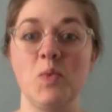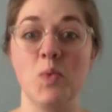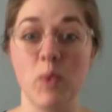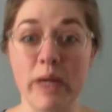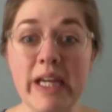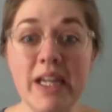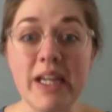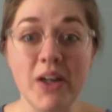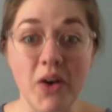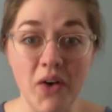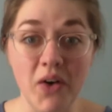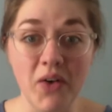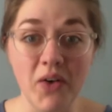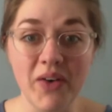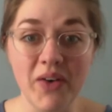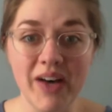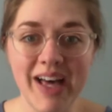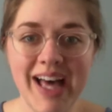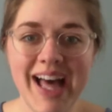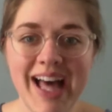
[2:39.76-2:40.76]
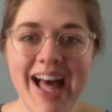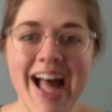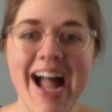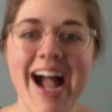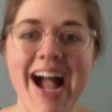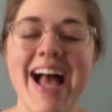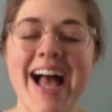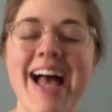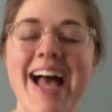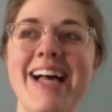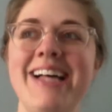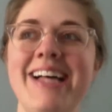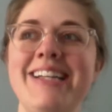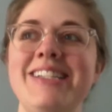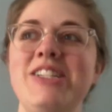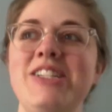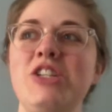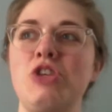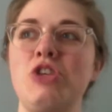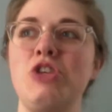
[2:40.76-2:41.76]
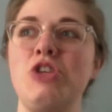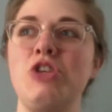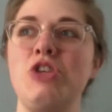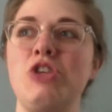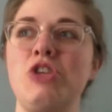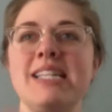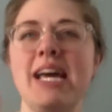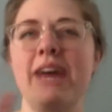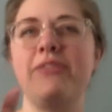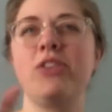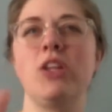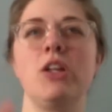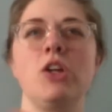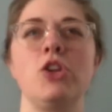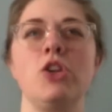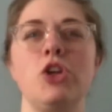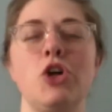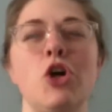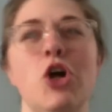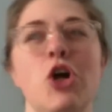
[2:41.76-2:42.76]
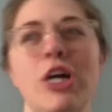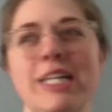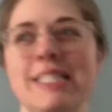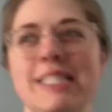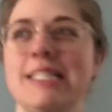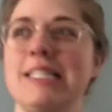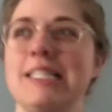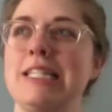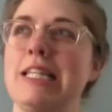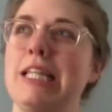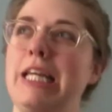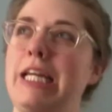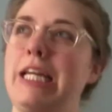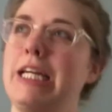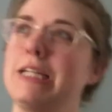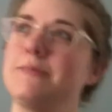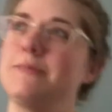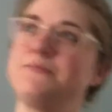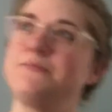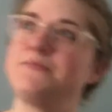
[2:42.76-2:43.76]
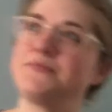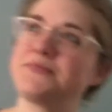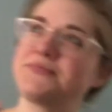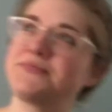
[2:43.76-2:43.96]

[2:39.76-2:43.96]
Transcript: real. And you guys have the crisis link,